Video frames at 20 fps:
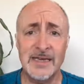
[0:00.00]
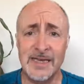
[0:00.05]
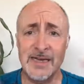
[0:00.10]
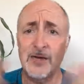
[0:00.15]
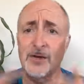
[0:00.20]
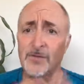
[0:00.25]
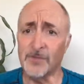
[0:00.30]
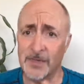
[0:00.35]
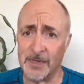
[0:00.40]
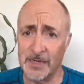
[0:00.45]
get
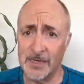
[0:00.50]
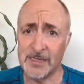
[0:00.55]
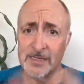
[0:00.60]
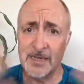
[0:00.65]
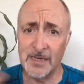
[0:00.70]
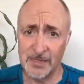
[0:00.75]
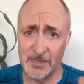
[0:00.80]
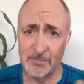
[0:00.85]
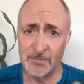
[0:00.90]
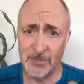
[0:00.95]
over it. Let's
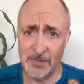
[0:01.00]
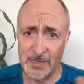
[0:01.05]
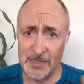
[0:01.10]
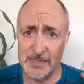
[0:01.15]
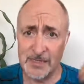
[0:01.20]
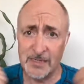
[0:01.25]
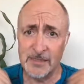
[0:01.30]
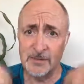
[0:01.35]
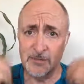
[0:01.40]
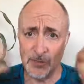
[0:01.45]
get some
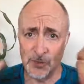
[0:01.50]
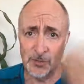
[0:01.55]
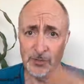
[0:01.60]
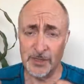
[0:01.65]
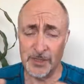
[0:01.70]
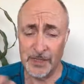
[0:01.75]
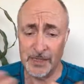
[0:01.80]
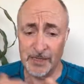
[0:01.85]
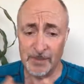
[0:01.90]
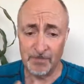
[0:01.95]
let's get some truth
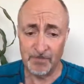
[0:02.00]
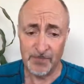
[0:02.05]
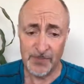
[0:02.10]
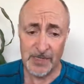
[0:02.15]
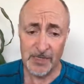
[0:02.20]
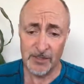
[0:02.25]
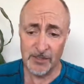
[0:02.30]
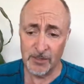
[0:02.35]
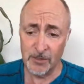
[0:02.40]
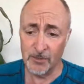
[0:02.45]
in here.
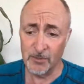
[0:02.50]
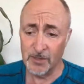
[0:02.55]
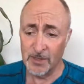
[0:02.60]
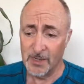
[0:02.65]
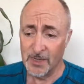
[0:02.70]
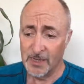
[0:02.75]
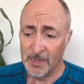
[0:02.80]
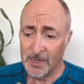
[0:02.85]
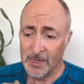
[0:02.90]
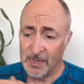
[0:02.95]
So
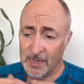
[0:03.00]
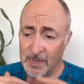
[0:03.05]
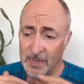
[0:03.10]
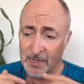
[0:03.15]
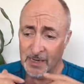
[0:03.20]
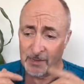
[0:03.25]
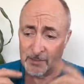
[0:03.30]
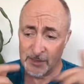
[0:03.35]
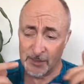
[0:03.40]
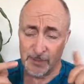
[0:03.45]

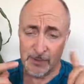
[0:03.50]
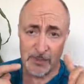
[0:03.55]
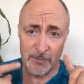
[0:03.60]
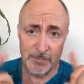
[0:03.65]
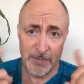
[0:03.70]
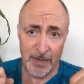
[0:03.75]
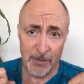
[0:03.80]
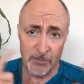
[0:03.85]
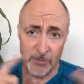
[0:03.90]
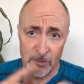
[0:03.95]
I want to speak to
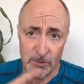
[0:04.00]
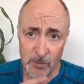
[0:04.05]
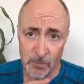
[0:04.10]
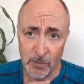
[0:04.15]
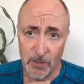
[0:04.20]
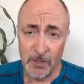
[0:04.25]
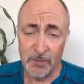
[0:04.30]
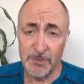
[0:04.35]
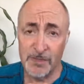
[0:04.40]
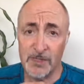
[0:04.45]
boundaries as
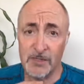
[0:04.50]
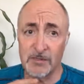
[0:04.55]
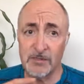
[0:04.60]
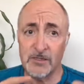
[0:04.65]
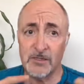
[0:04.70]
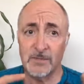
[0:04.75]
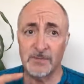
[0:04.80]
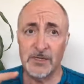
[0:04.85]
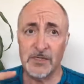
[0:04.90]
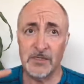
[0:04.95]
well,
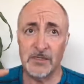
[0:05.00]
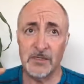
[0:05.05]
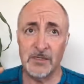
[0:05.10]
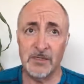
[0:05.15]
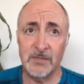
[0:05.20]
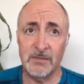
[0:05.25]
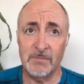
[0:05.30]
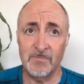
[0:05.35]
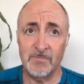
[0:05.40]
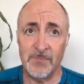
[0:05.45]
because I'm
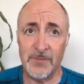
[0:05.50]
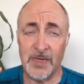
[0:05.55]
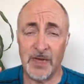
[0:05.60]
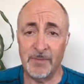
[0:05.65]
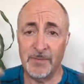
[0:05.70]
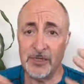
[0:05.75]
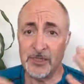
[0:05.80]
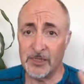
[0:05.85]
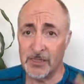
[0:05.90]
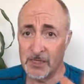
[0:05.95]
actually I
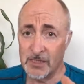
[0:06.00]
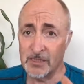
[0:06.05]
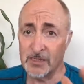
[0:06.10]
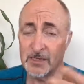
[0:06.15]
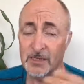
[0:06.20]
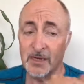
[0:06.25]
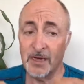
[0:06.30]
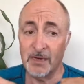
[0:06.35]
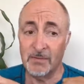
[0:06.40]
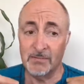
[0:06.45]
mentioned
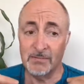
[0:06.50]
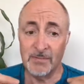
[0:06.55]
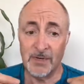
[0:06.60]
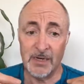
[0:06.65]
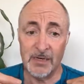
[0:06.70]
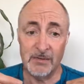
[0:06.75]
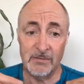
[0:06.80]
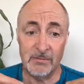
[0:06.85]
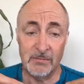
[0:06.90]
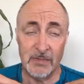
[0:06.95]
yesterday I'm
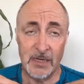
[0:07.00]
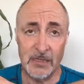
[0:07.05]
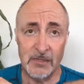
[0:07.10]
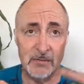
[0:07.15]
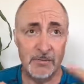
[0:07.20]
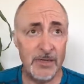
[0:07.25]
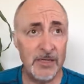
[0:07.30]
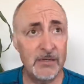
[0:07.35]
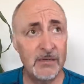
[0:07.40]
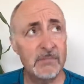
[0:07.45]
I
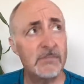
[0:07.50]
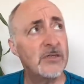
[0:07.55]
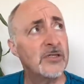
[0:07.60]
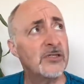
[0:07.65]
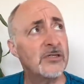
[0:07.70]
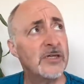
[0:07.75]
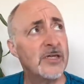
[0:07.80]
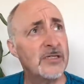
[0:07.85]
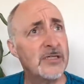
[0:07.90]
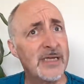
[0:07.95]
actually I
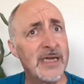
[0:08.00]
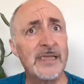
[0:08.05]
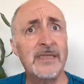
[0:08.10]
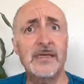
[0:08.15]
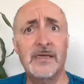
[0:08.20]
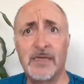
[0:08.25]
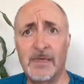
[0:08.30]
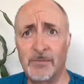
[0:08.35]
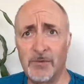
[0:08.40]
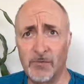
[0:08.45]
mentioned yesterday and the
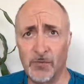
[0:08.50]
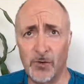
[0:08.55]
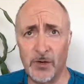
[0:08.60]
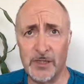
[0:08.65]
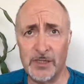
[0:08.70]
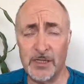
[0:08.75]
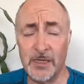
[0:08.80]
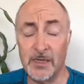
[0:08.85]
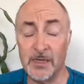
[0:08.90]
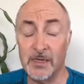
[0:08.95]
day before, I
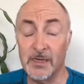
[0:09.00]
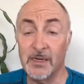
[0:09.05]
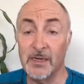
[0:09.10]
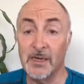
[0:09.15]
think,